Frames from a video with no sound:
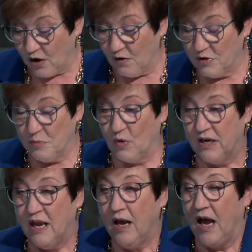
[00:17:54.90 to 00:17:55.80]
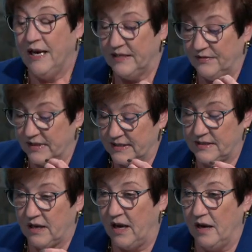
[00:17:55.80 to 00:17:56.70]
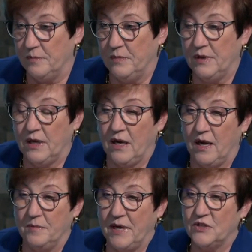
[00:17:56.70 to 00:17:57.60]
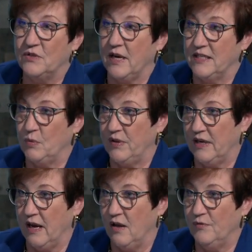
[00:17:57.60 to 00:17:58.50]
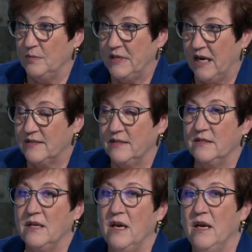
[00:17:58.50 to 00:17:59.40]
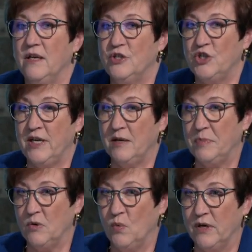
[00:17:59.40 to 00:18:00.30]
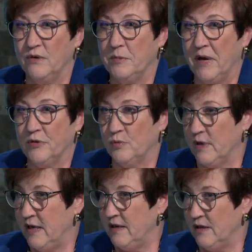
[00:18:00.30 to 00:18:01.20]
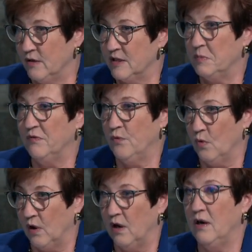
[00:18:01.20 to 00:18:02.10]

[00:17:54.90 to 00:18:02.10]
over the board. I did this exercise with a gal from Texas. She had been widowed about 3 years before